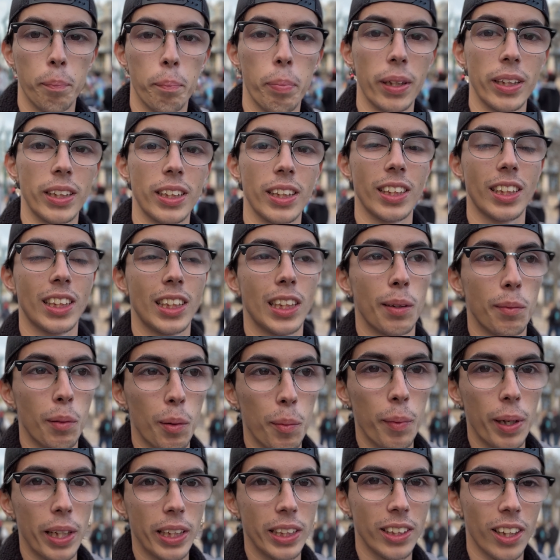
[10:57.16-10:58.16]
But to sum up
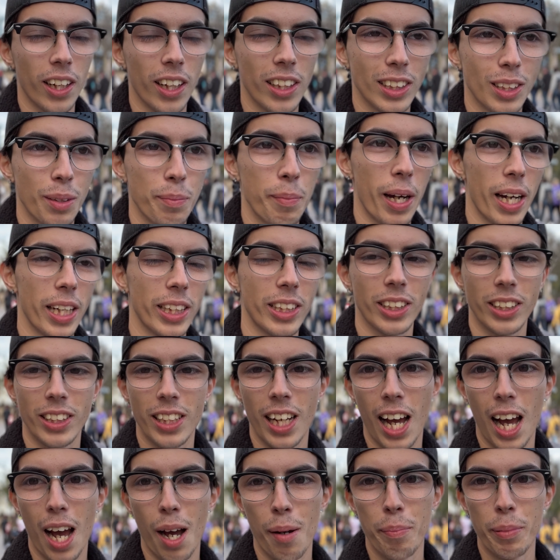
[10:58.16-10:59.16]
my thoughts on Magic
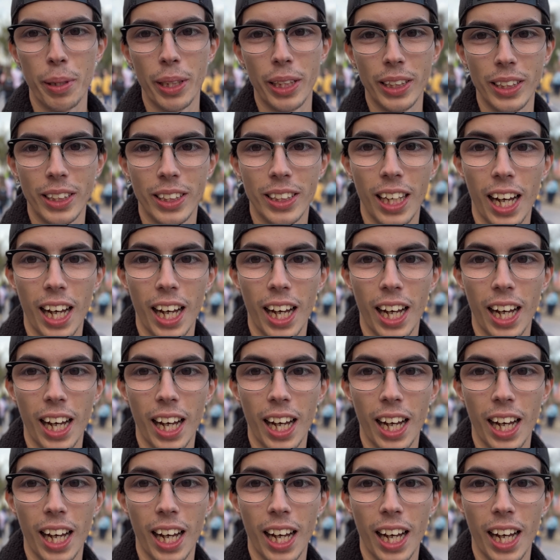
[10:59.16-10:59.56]
Happens,